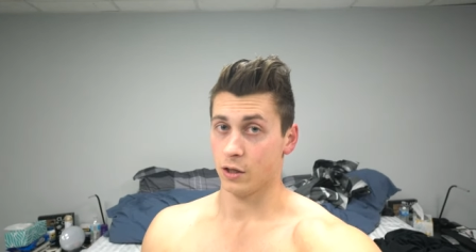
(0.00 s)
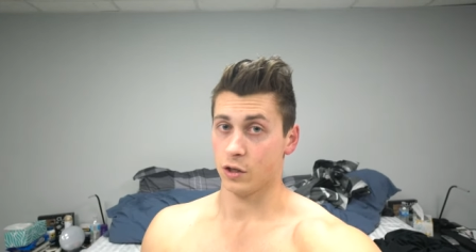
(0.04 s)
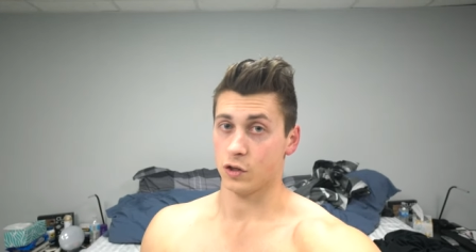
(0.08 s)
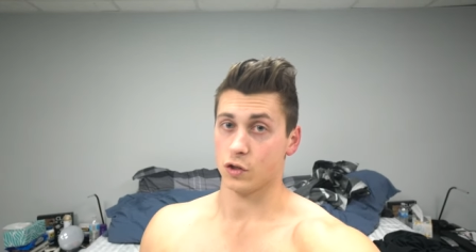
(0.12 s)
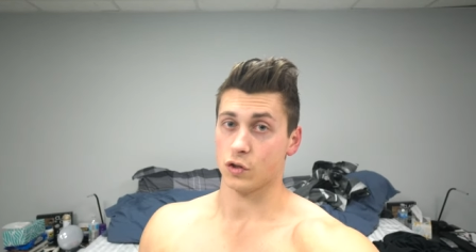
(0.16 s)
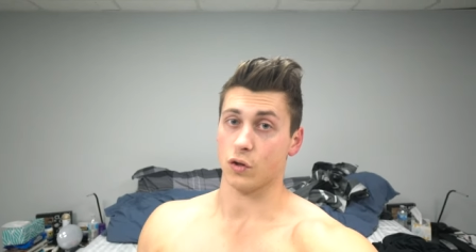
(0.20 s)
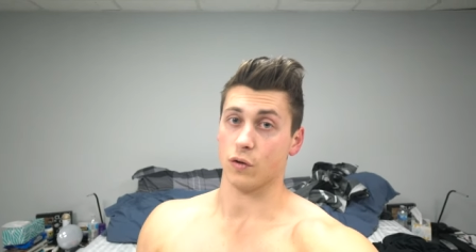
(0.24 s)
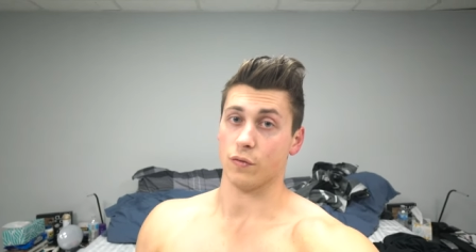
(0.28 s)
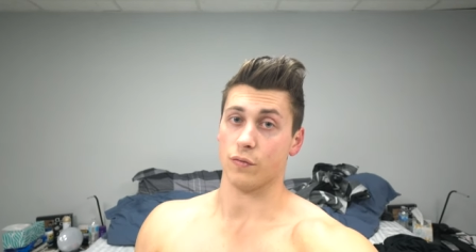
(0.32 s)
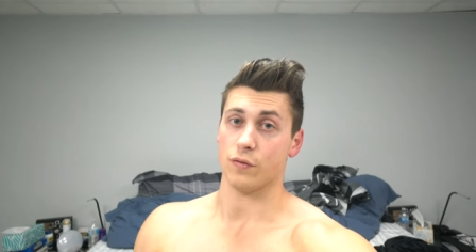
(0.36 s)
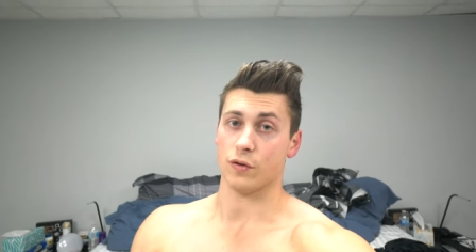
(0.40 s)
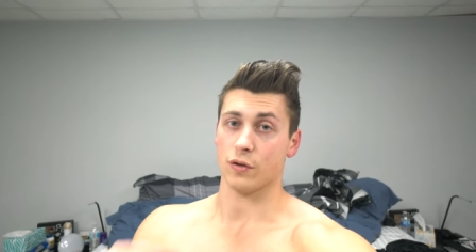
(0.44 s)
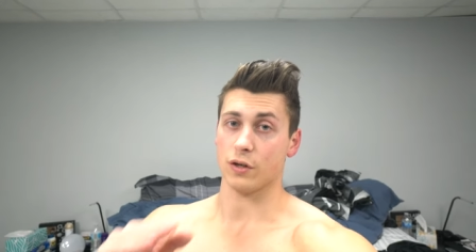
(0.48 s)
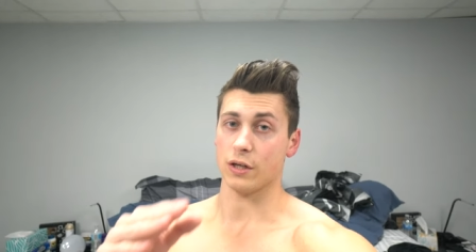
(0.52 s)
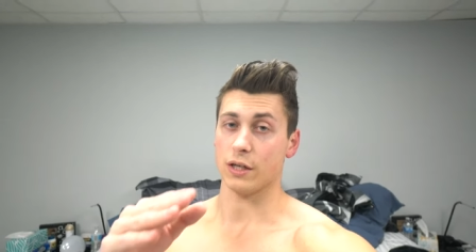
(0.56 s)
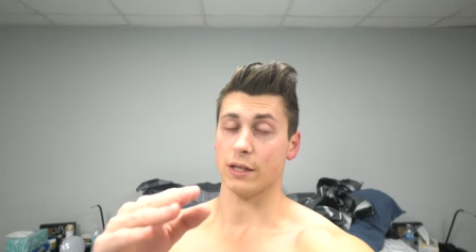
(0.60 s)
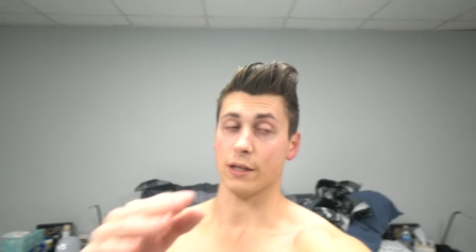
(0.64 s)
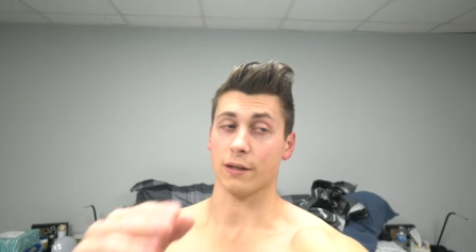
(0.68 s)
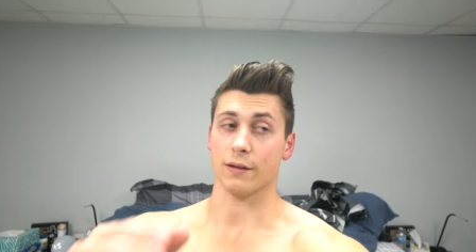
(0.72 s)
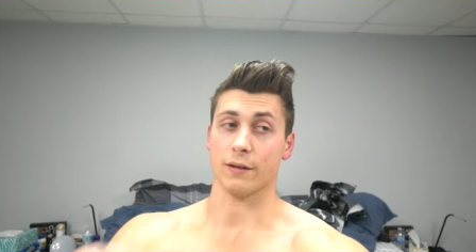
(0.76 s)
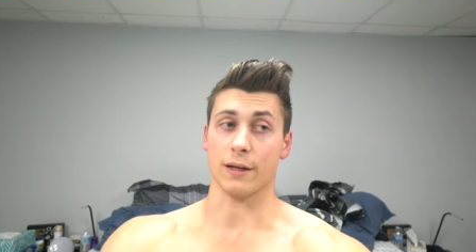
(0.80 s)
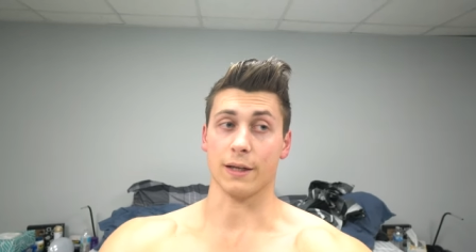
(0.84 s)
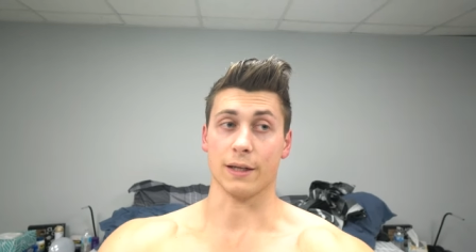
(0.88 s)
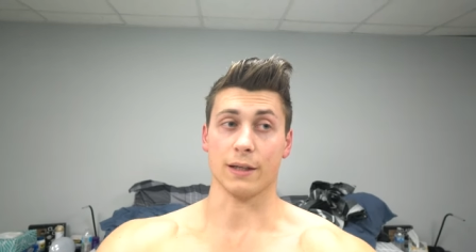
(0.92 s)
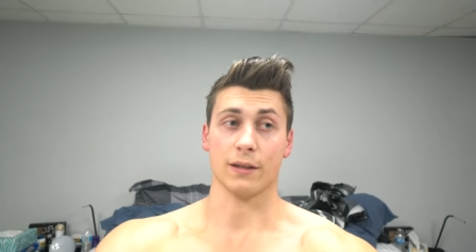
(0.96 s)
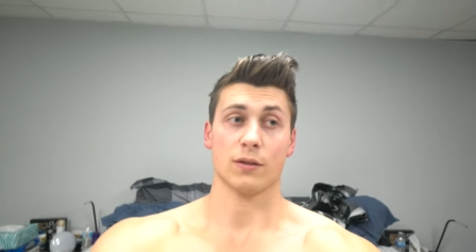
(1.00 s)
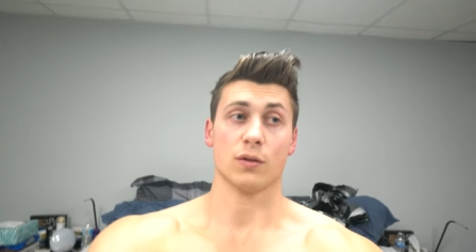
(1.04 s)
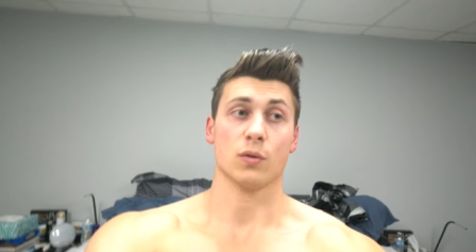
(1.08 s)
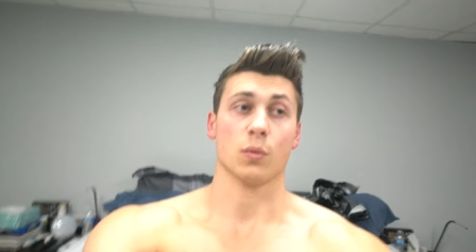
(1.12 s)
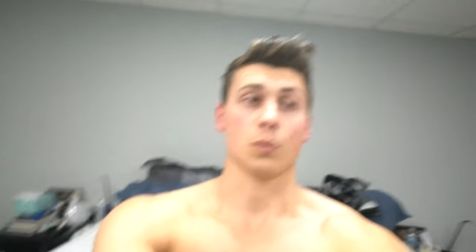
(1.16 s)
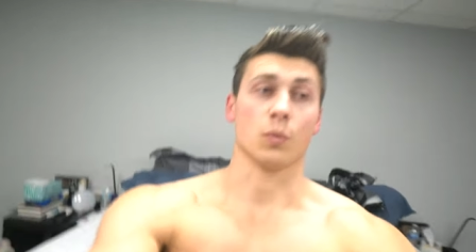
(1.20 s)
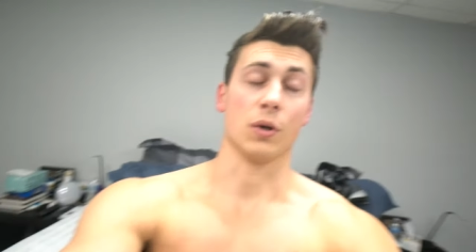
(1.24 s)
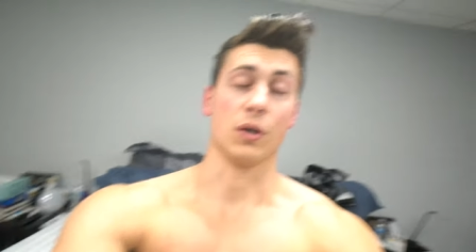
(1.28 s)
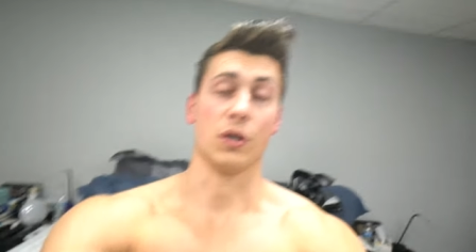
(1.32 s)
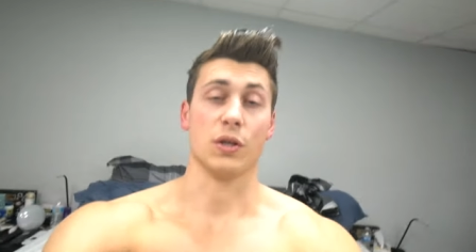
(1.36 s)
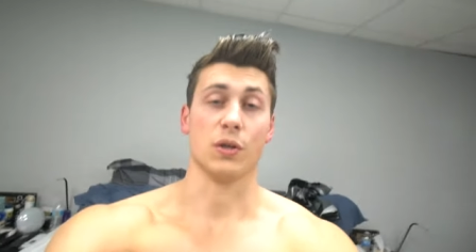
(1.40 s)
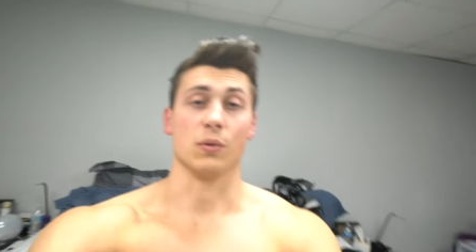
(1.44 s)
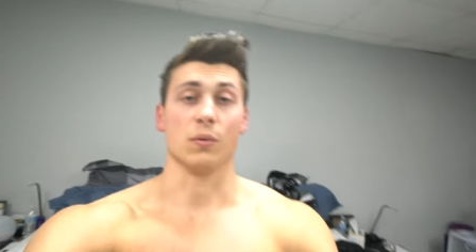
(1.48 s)
So if you're eating like
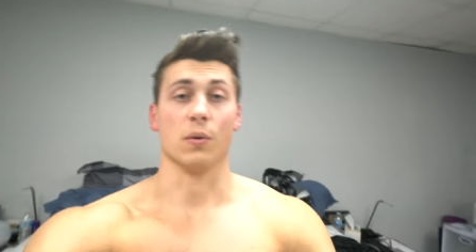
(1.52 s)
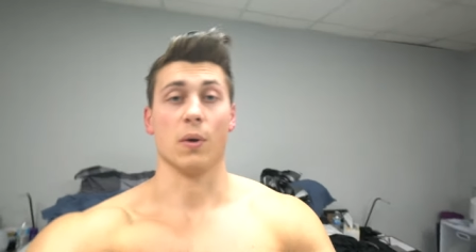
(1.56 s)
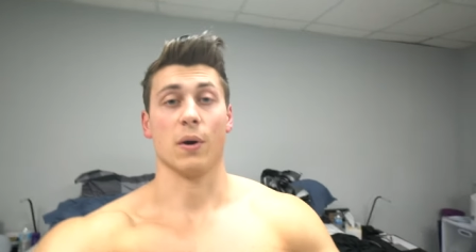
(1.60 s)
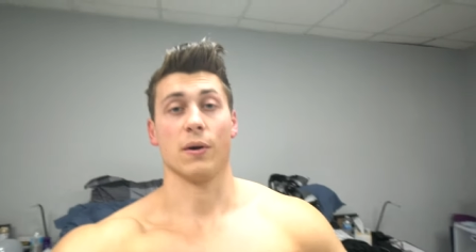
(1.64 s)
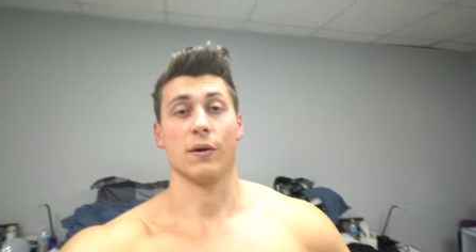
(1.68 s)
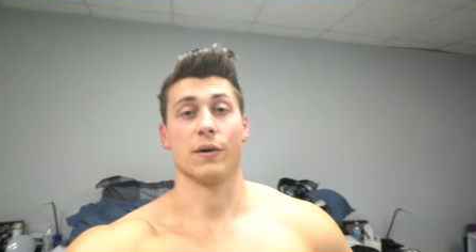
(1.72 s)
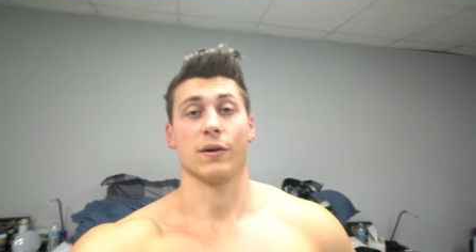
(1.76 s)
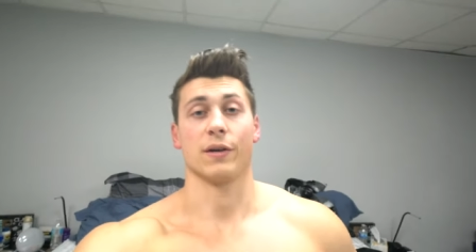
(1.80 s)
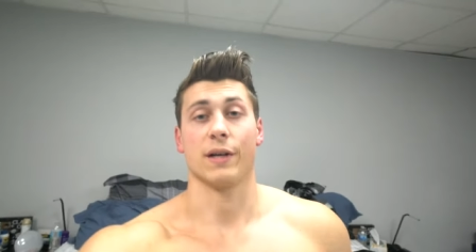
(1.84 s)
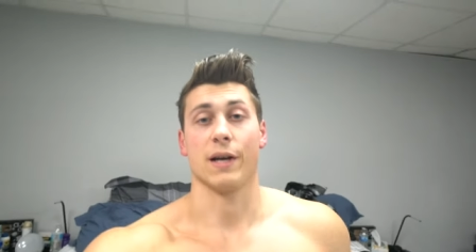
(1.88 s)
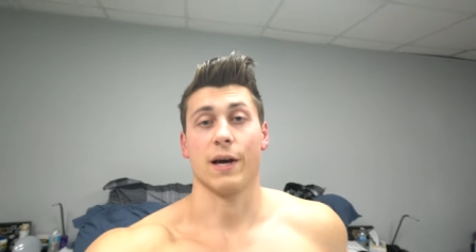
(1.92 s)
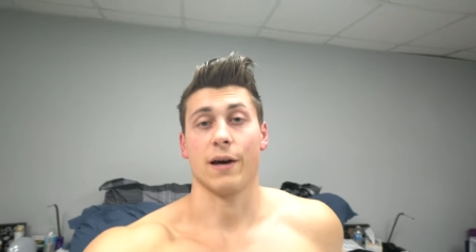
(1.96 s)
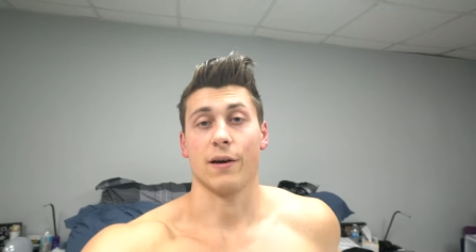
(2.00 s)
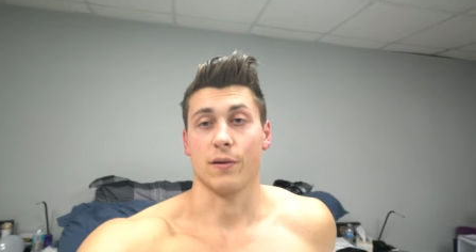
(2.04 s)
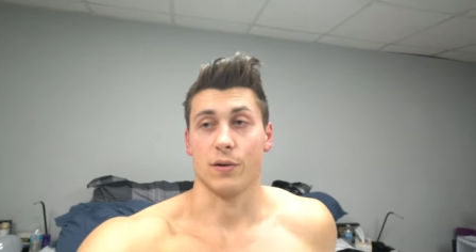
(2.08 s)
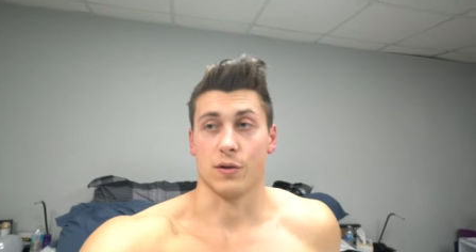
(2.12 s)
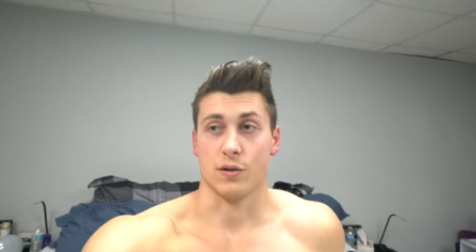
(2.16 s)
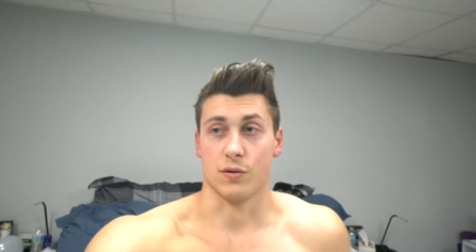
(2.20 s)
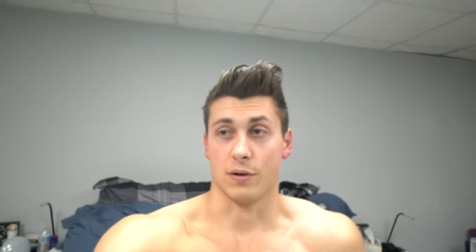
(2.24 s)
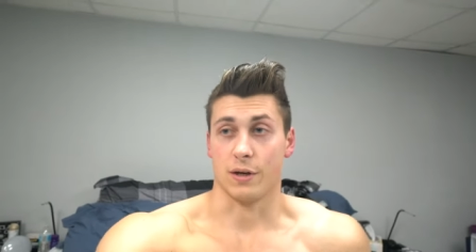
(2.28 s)
2200 calories